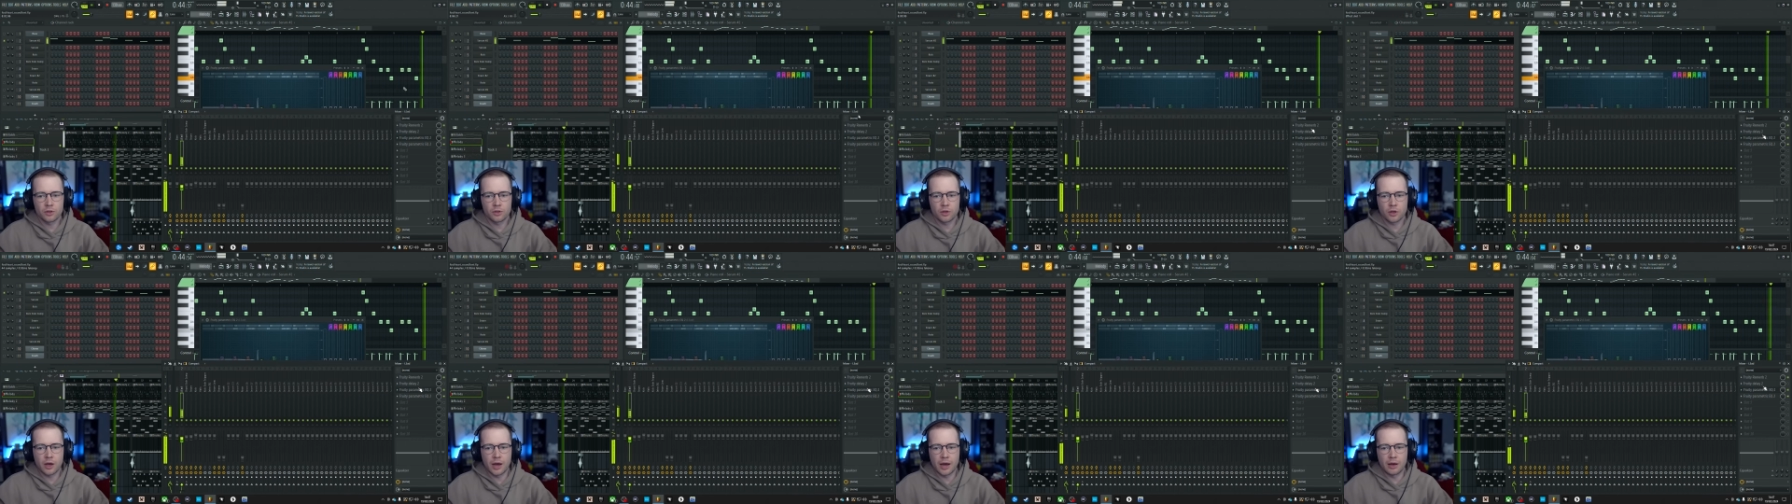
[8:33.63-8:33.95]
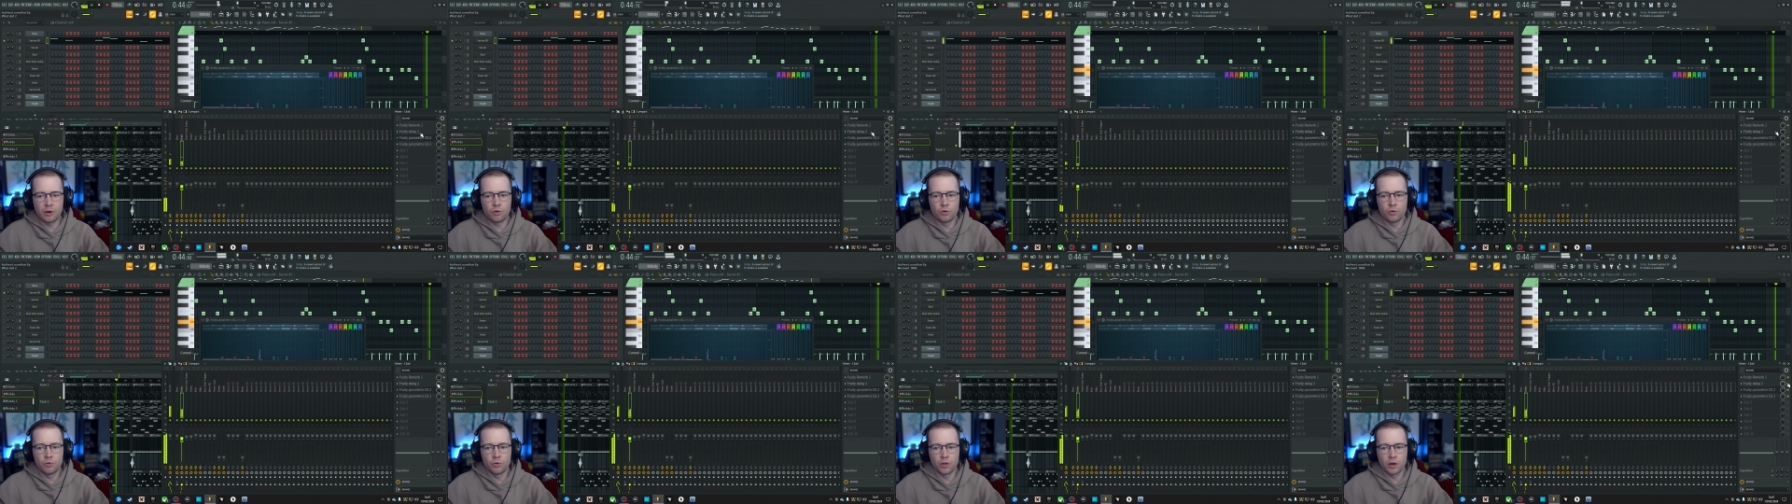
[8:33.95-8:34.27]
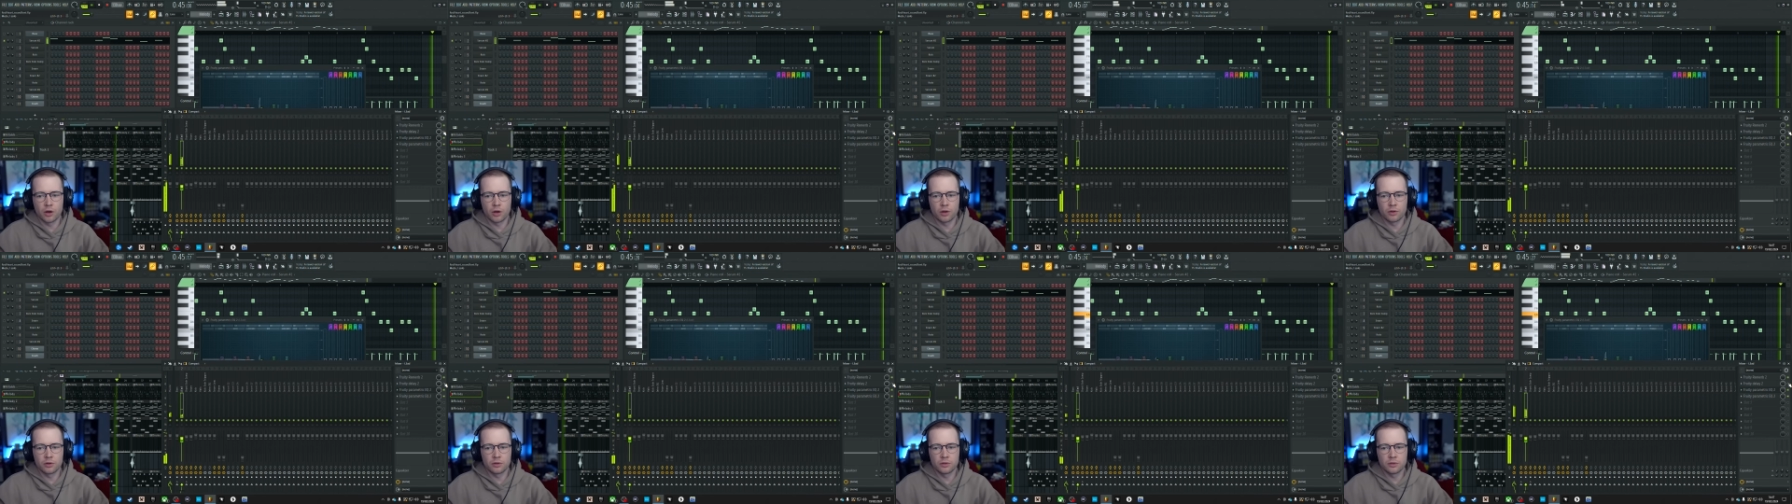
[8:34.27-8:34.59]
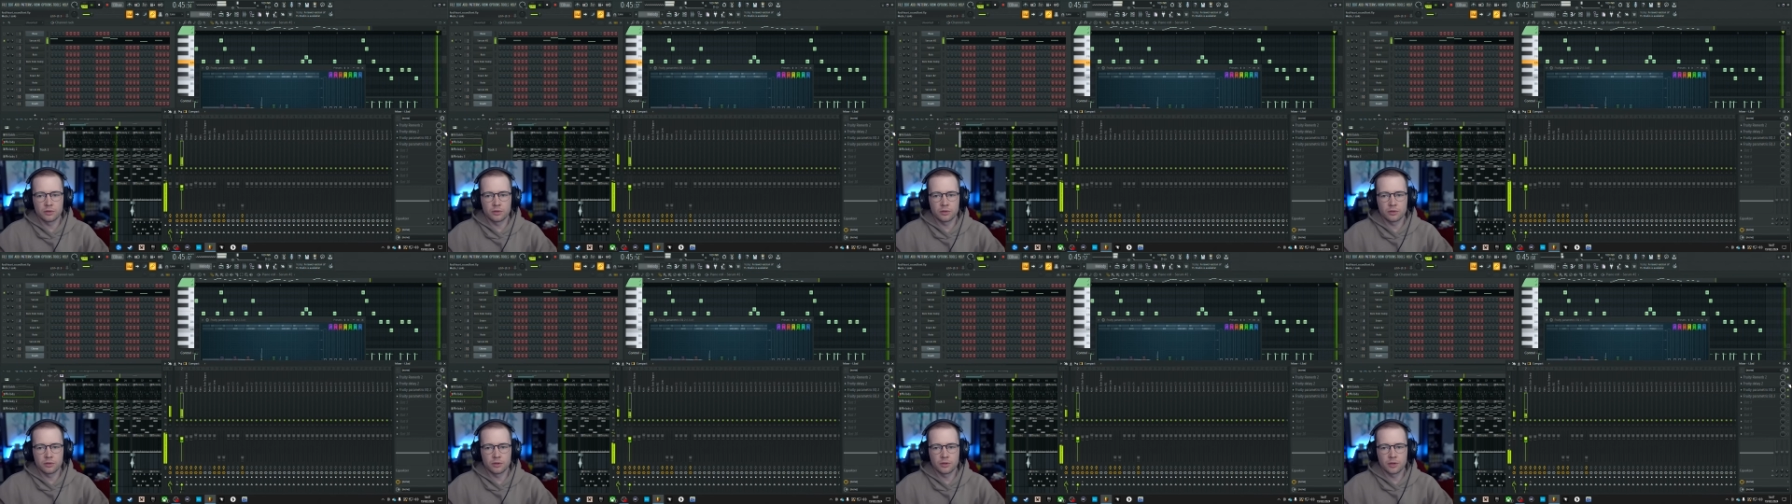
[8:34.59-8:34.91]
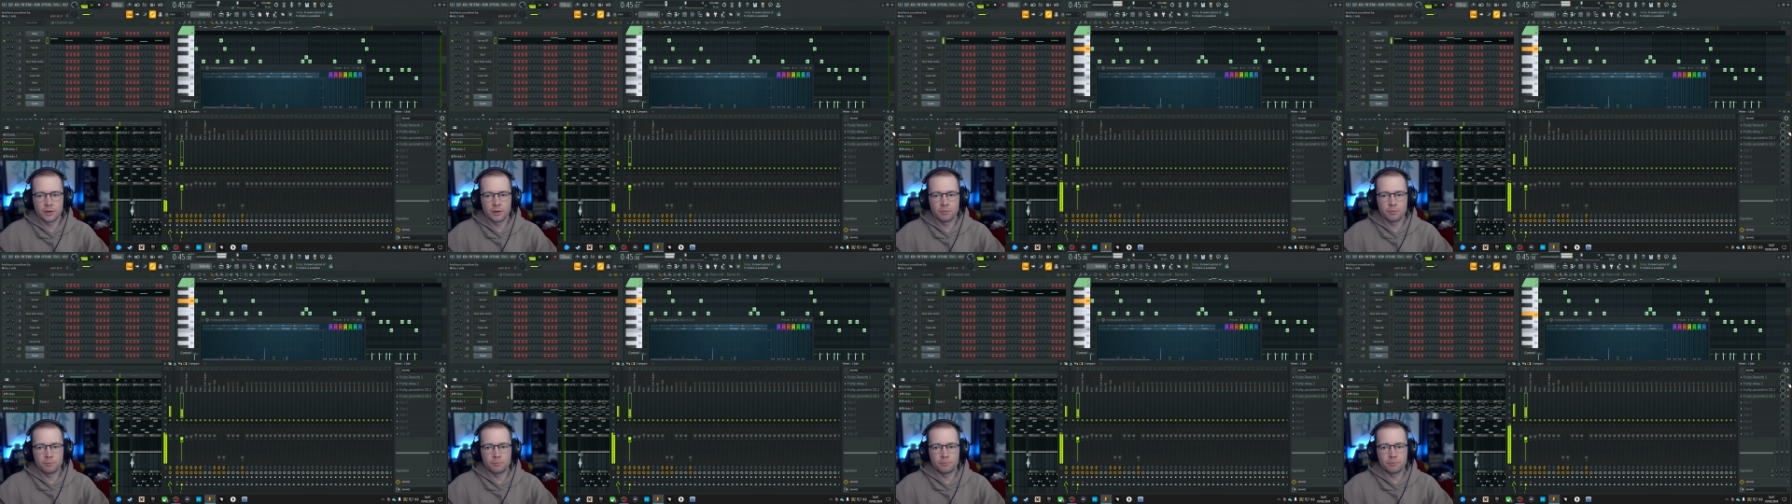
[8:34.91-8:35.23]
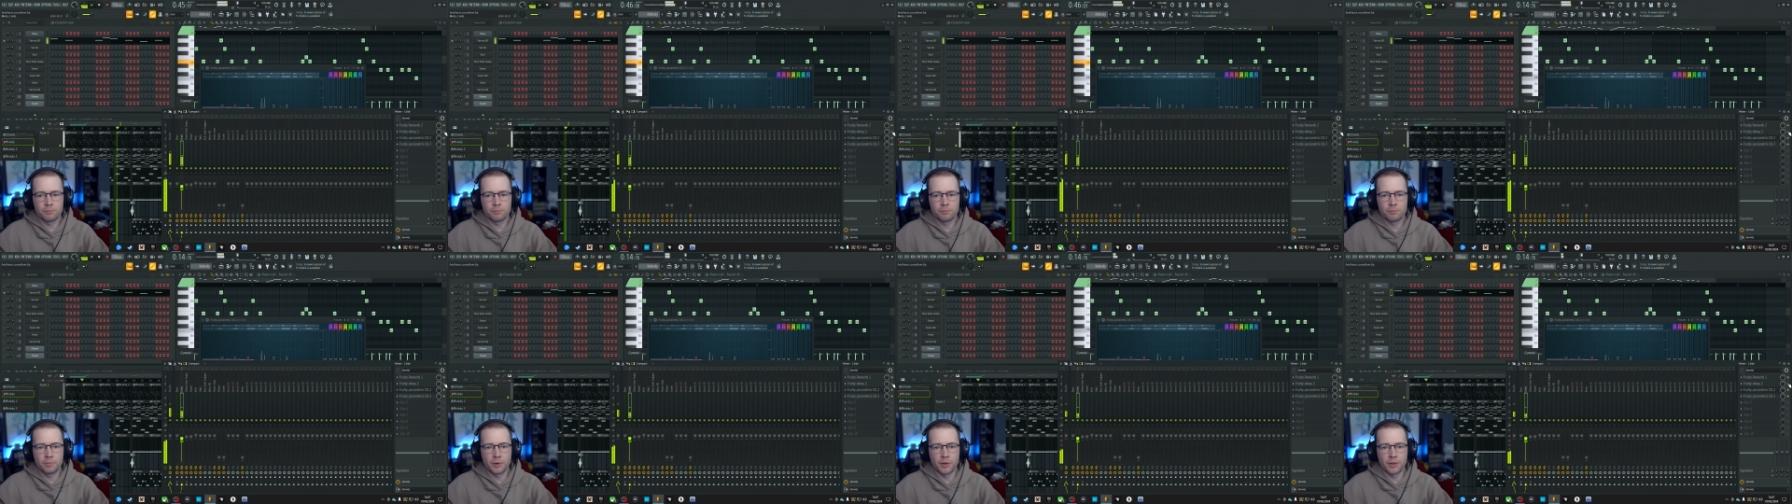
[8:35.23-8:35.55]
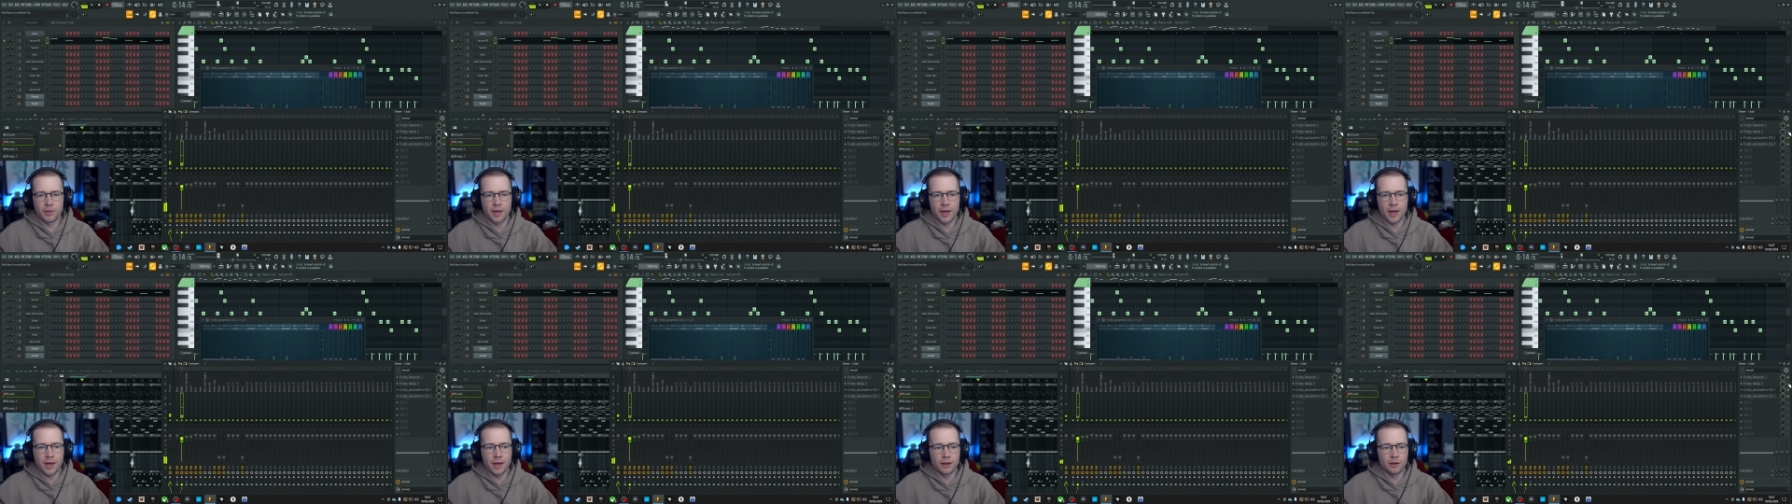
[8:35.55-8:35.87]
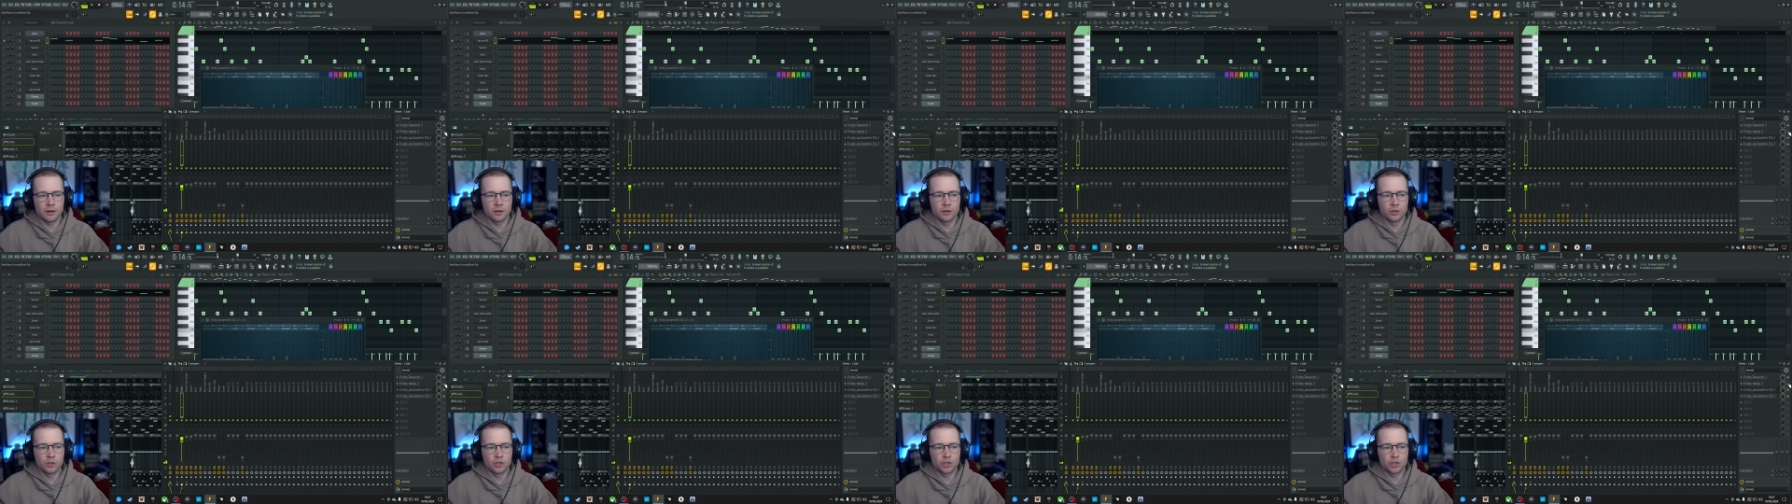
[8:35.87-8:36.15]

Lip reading: Cut out all those. But then